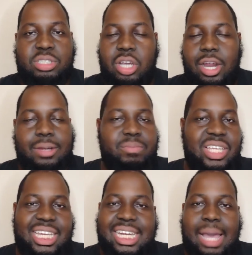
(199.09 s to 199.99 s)
I'm sorry,
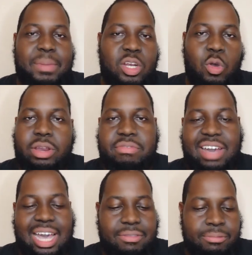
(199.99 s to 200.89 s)
he cannot be lower than
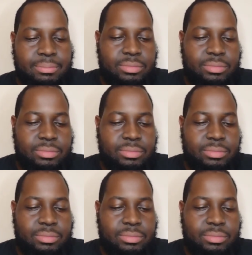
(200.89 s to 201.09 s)
five.